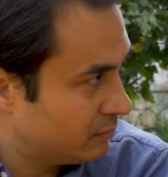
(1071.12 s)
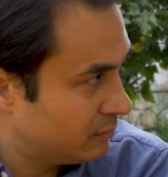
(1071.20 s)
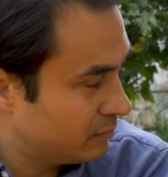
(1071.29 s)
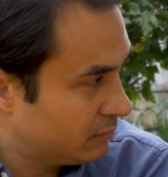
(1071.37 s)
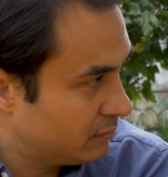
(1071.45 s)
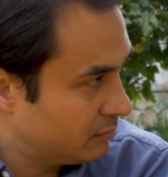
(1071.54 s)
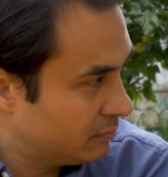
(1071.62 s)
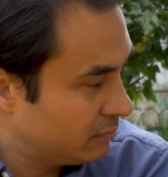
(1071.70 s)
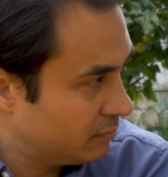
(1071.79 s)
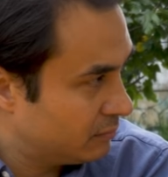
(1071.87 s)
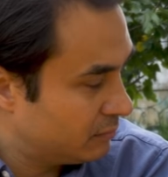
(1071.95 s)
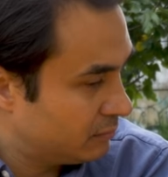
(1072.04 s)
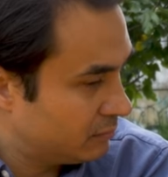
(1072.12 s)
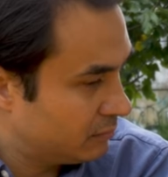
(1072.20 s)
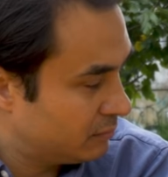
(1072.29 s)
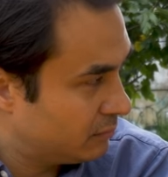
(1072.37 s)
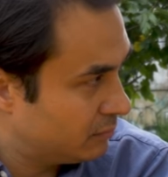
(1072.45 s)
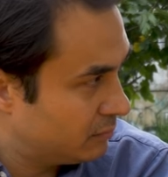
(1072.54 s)

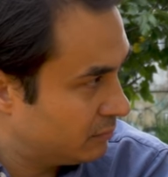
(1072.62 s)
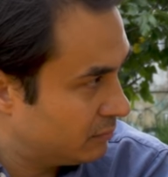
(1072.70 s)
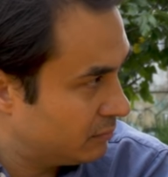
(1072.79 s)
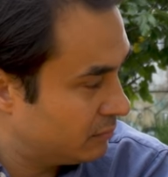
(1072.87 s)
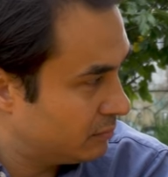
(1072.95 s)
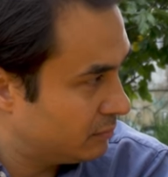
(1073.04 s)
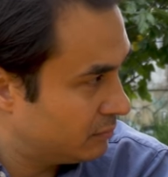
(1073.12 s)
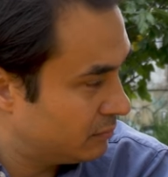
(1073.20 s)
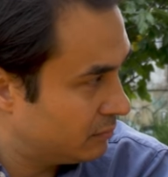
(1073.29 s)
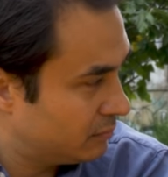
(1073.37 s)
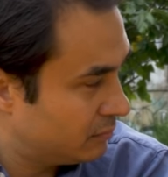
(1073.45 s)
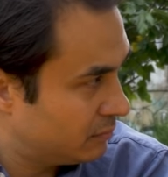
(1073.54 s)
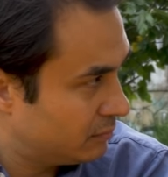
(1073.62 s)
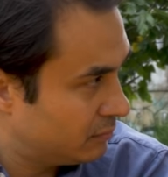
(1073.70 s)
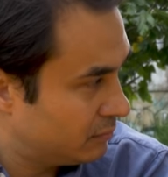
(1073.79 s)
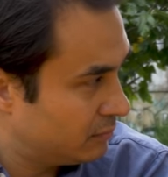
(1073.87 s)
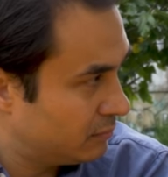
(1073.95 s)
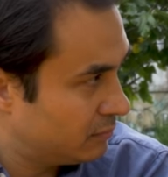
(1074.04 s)

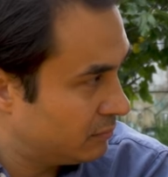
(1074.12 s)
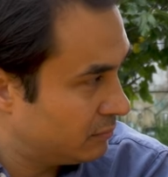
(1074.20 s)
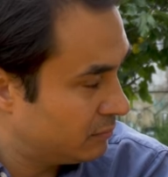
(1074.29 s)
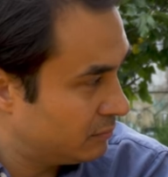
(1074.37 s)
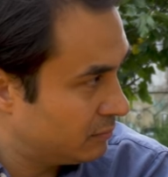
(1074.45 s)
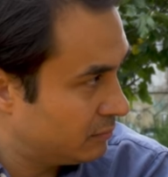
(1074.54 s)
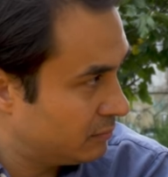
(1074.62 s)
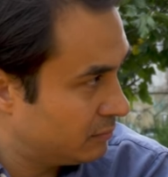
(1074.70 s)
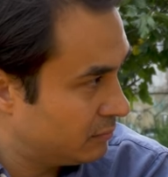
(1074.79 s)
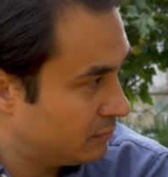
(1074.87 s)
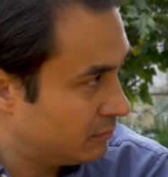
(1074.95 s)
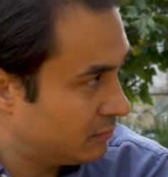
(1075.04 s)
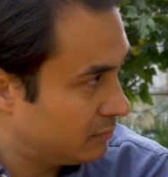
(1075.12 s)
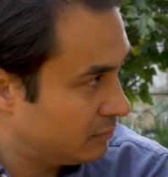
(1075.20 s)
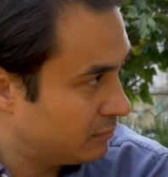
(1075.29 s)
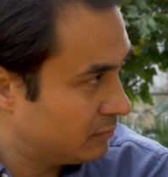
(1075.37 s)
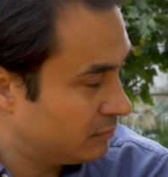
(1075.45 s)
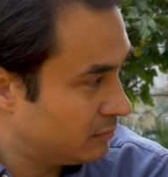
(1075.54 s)

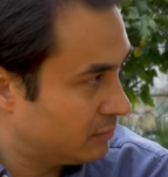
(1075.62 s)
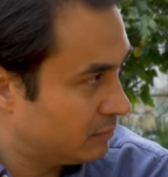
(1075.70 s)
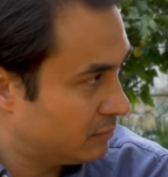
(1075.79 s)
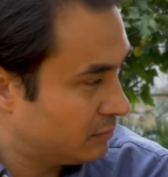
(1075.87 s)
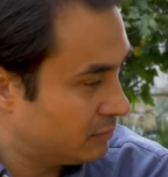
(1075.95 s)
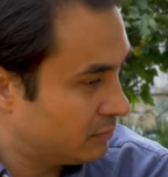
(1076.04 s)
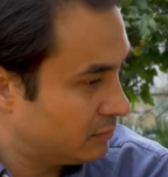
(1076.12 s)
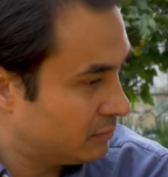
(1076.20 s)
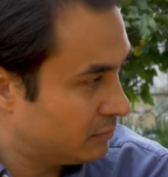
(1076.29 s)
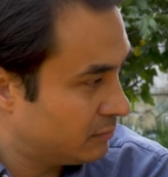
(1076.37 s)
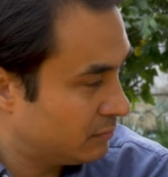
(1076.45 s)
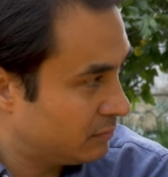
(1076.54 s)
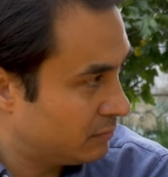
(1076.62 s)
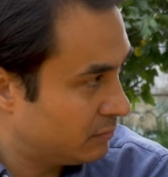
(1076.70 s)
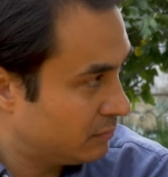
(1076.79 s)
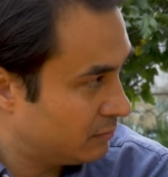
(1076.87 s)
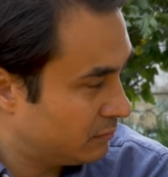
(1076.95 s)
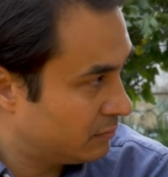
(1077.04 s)

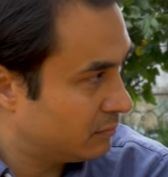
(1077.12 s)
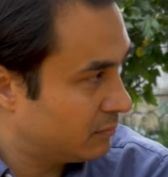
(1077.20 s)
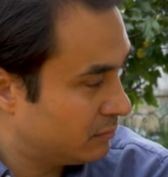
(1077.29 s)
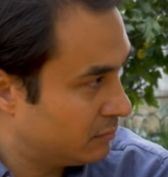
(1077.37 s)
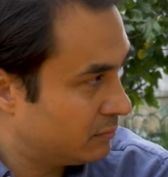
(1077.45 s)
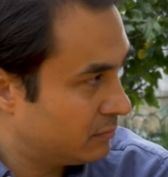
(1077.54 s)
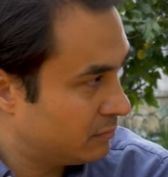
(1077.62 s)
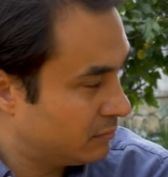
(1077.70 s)
(silent)